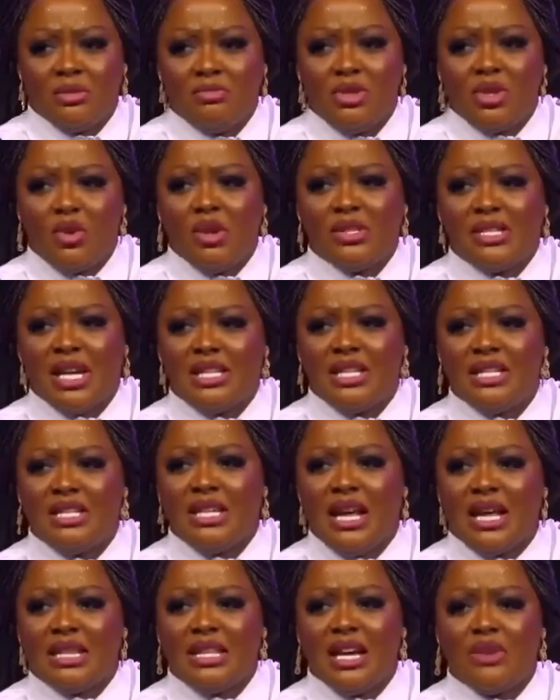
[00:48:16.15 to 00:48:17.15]
Because I
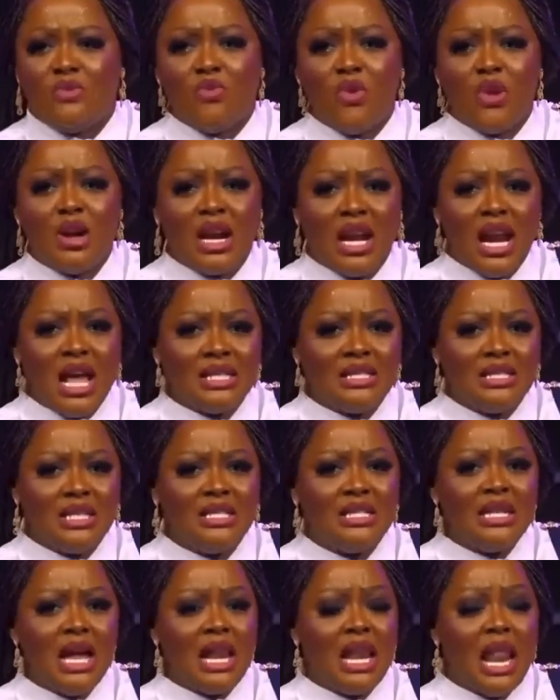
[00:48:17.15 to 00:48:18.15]
didn't attend one class, they
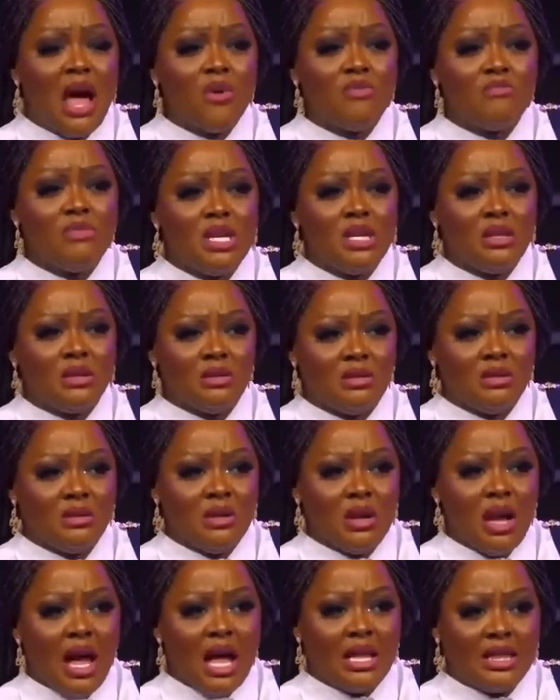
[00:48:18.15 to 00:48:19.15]
didn't allow me
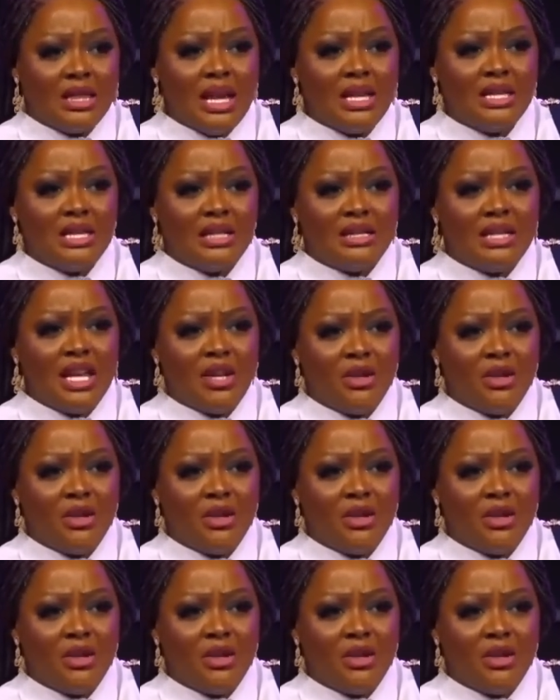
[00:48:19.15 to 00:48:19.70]
attend it.